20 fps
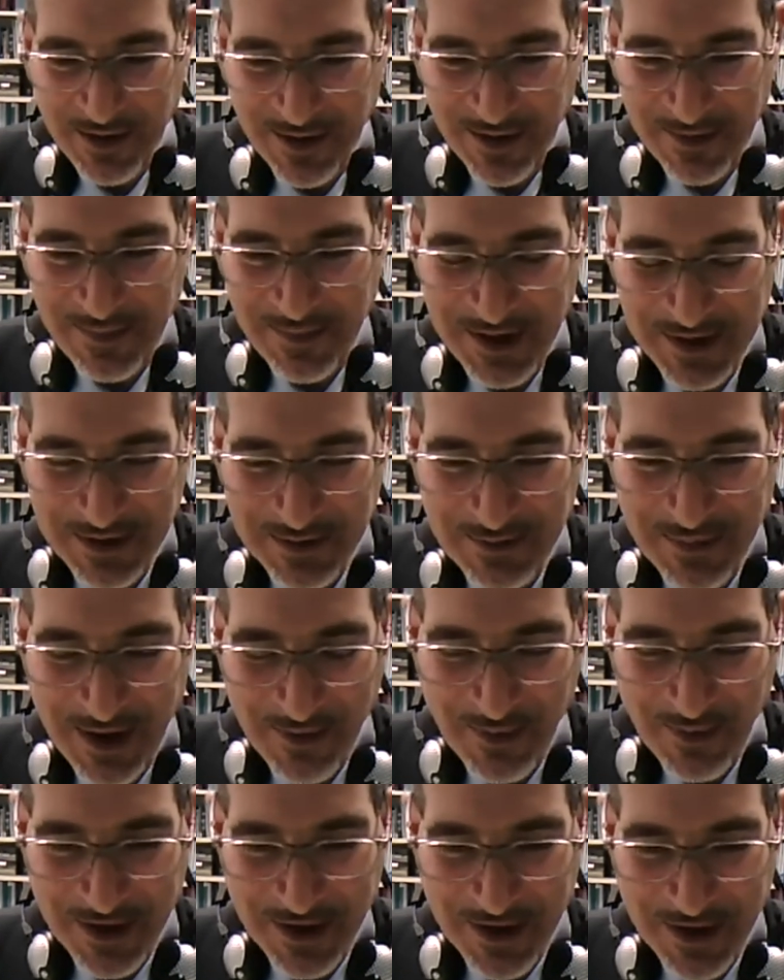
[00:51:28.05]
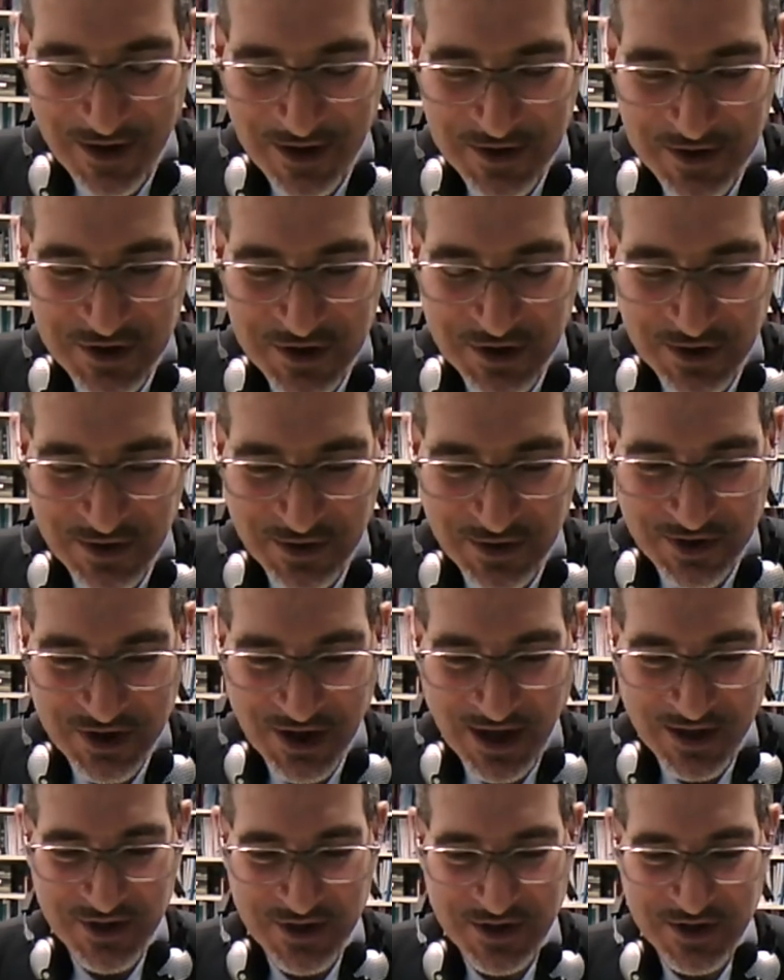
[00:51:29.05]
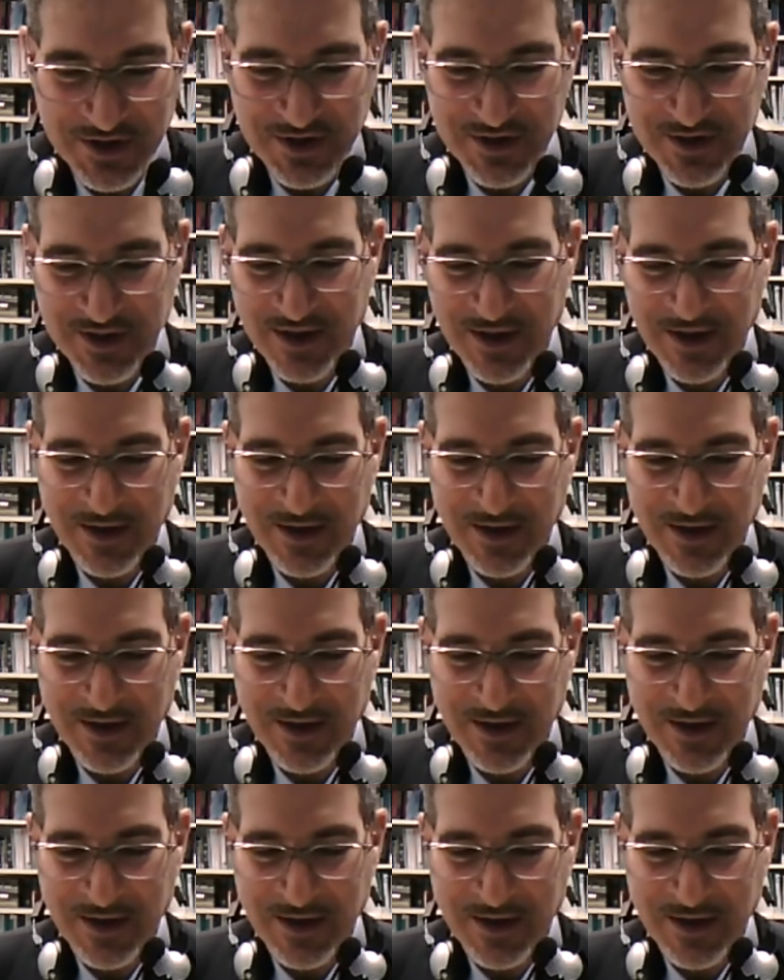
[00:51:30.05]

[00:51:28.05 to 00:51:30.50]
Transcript: opinion by one of those two judges,